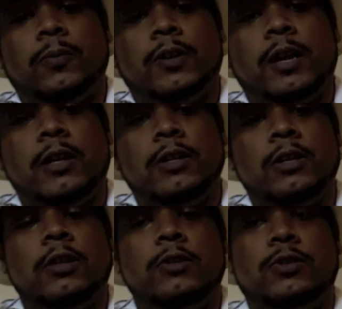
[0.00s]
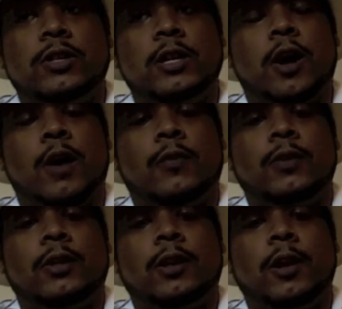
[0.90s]
and you see her off in
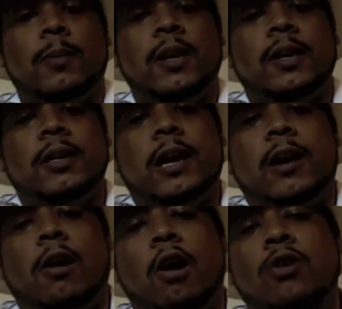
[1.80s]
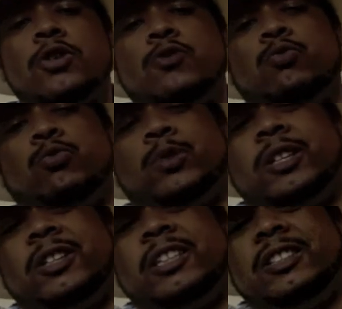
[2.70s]
the club. Now, are you
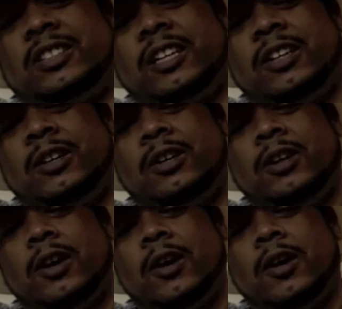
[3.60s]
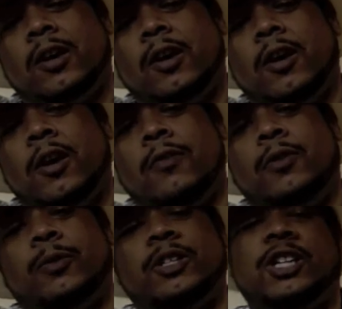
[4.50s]
really scared of
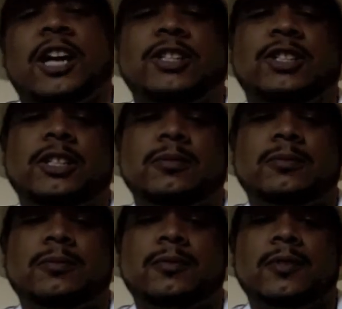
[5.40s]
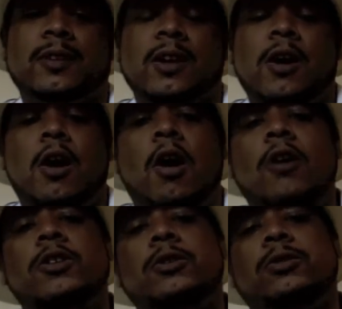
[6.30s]
the rejection?
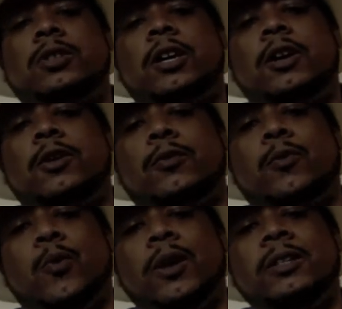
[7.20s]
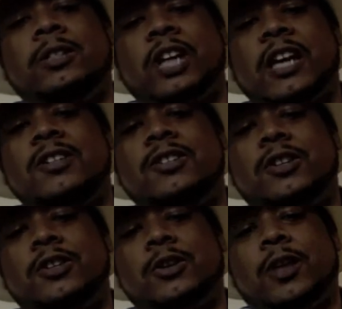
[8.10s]
Are you scared of what changes
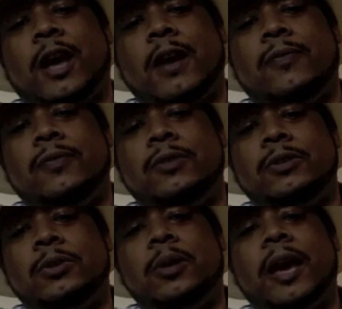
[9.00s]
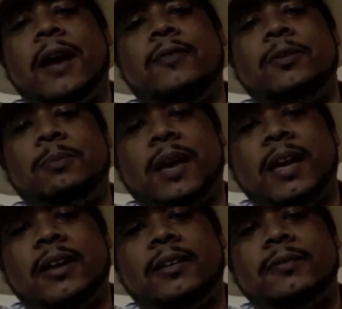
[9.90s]
in your life you'll have to
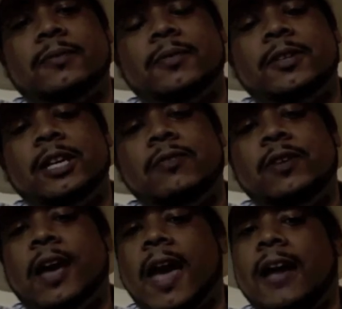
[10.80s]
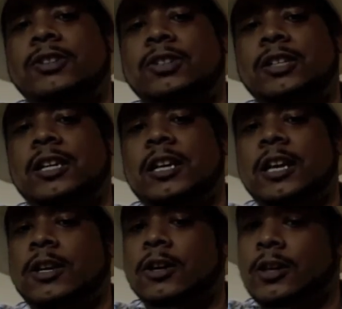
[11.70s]
make if you actually get her?